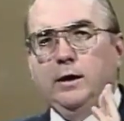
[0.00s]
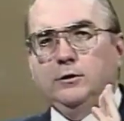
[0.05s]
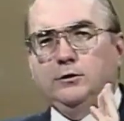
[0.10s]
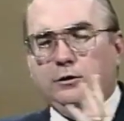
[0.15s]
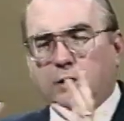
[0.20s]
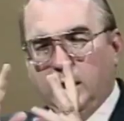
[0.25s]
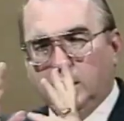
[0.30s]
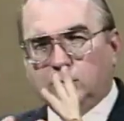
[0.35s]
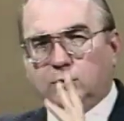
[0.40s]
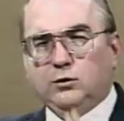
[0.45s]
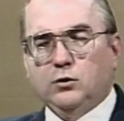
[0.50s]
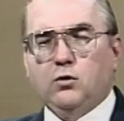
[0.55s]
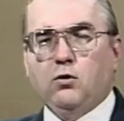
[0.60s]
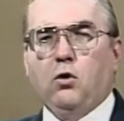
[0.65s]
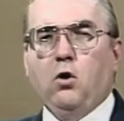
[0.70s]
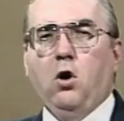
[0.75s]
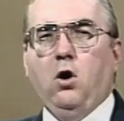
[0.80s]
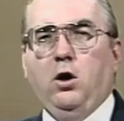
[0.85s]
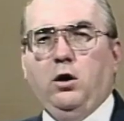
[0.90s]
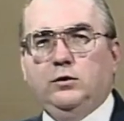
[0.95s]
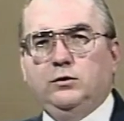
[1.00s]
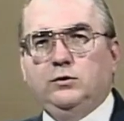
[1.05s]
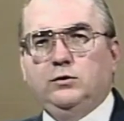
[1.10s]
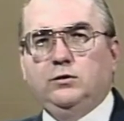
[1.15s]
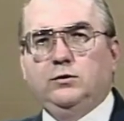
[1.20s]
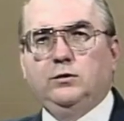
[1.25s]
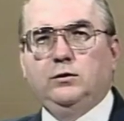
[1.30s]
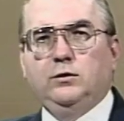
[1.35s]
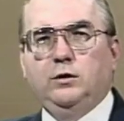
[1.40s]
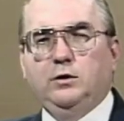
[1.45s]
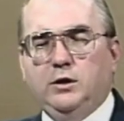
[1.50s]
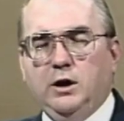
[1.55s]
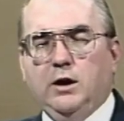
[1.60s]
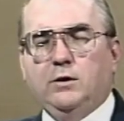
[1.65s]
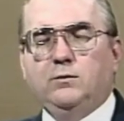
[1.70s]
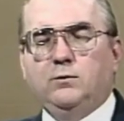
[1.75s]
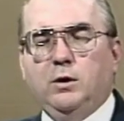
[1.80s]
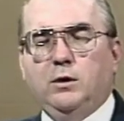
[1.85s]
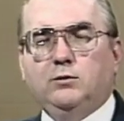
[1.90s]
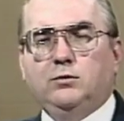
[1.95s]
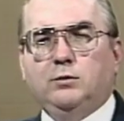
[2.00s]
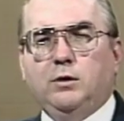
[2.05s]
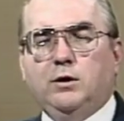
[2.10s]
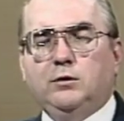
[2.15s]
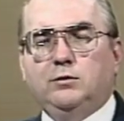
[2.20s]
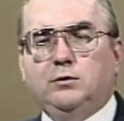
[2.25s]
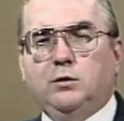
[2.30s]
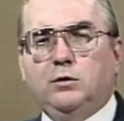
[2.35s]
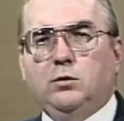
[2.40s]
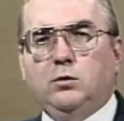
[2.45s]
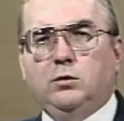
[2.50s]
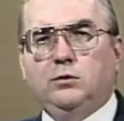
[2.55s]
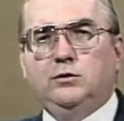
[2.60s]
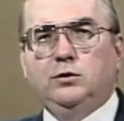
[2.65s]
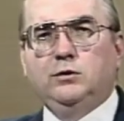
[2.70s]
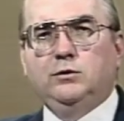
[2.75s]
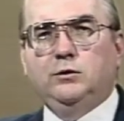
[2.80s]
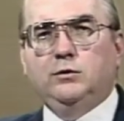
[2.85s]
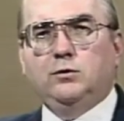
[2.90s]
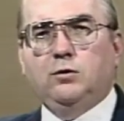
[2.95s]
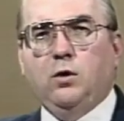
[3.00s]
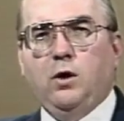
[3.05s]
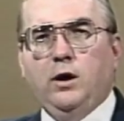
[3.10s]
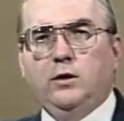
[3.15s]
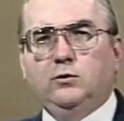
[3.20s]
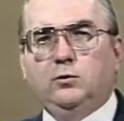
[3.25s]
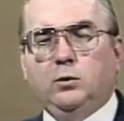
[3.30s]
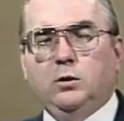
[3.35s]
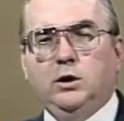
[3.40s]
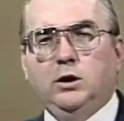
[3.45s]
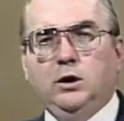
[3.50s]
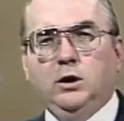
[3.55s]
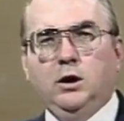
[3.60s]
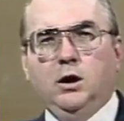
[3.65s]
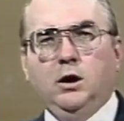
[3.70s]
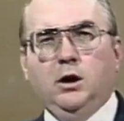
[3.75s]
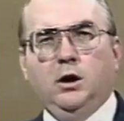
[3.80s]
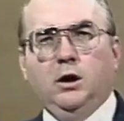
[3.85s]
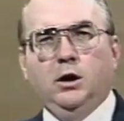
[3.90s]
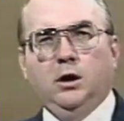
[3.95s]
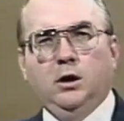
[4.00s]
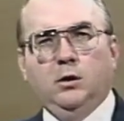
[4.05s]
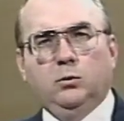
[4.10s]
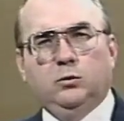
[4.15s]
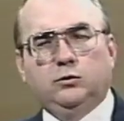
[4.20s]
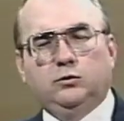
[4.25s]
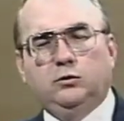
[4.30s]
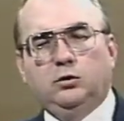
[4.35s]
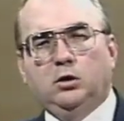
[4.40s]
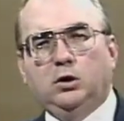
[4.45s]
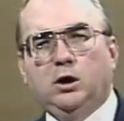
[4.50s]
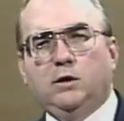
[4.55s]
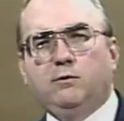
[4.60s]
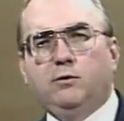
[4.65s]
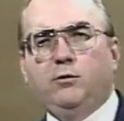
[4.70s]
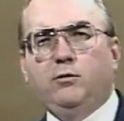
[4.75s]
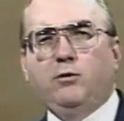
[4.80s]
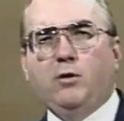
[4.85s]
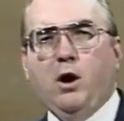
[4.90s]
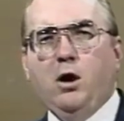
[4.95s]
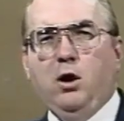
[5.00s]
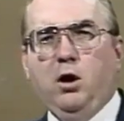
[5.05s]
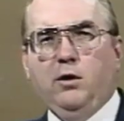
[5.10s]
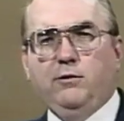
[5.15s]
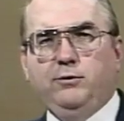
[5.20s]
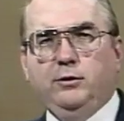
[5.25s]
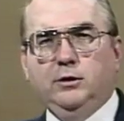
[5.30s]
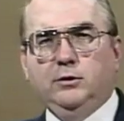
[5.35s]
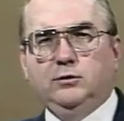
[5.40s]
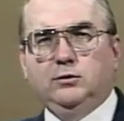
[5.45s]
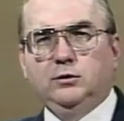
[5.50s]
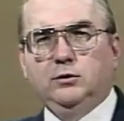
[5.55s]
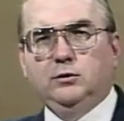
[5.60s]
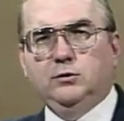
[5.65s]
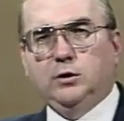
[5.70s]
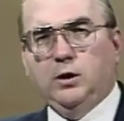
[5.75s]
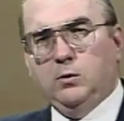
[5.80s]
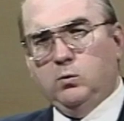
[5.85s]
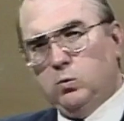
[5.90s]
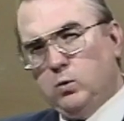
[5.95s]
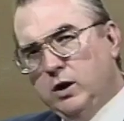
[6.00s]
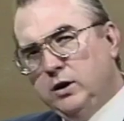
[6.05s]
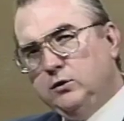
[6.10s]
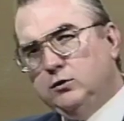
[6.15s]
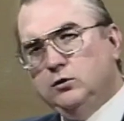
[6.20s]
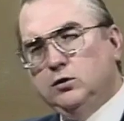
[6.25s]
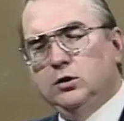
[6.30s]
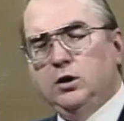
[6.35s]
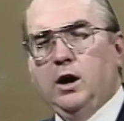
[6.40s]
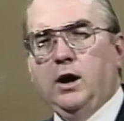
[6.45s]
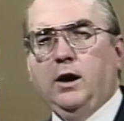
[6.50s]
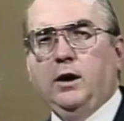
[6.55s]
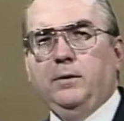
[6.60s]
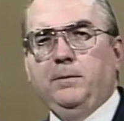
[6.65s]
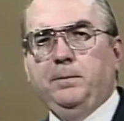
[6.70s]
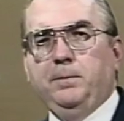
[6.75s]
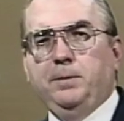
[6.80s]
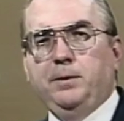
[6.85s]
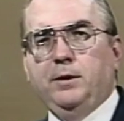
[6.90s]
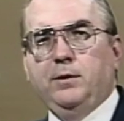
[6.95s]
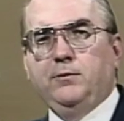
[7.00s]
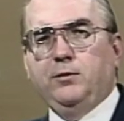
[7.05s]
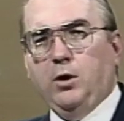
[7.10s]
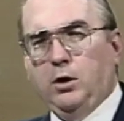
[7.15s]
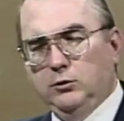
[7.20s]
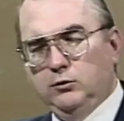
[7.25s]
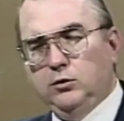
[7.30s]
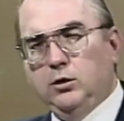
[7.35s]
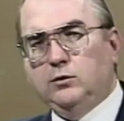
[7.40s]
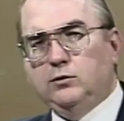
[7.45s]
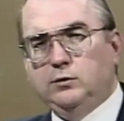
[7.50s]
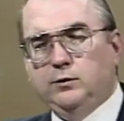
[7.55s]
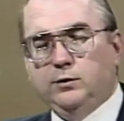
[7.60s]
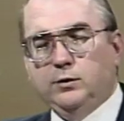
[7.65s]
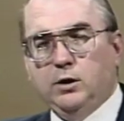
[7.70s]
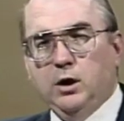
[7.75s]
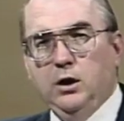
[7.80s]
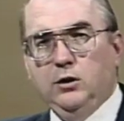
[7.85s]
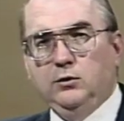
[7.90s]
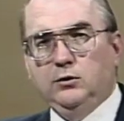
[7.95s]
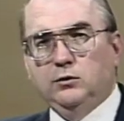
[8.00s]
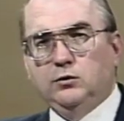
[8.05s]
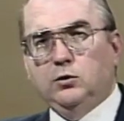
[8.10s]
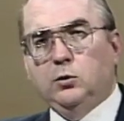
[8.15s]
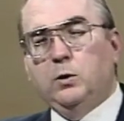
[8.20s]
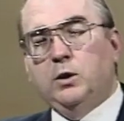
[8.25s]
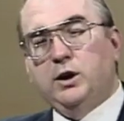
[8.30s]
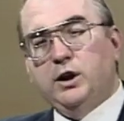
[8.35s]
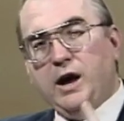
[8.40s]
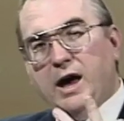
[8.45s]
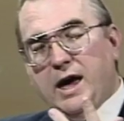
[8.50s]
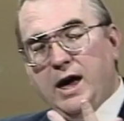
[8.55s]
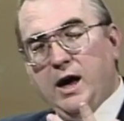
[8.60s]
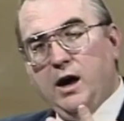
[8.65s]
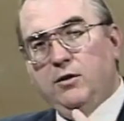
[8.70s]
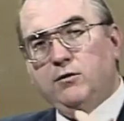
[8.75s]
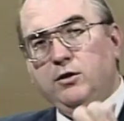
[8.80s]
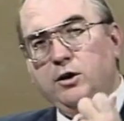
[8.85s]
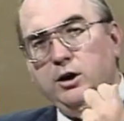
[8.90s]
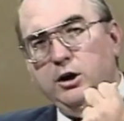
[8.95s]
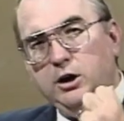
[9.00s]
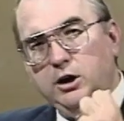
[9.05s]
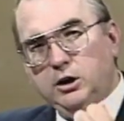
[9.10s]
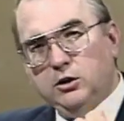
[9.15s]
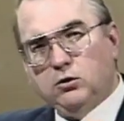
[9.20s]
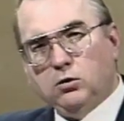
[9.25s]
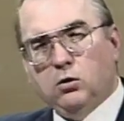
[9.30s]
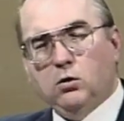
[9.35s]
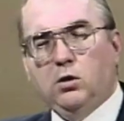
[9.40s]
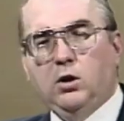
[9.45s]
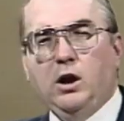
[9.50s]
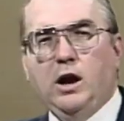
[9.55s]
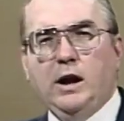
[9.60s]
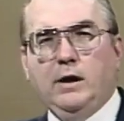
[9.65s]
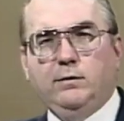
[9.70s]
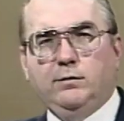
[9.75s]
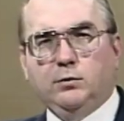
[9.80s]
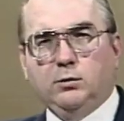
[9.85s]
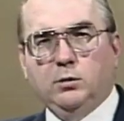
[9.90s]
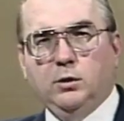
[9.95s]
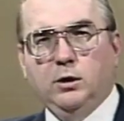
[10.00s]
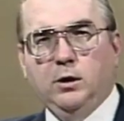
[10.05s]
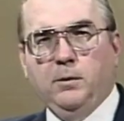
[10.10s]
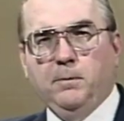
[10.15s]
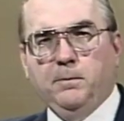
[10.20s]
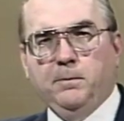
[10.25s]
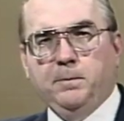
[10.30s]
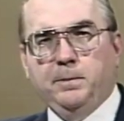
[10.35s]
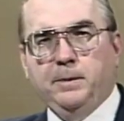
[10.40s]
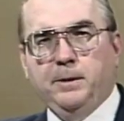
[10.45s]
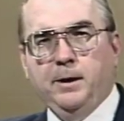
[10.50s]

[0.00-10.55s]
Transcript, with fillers: stands the cross, the death and resurrection of the Lord Jesus Christ, where he was delivered for our offenses and raised again for our justification, so we could have eternal life through him.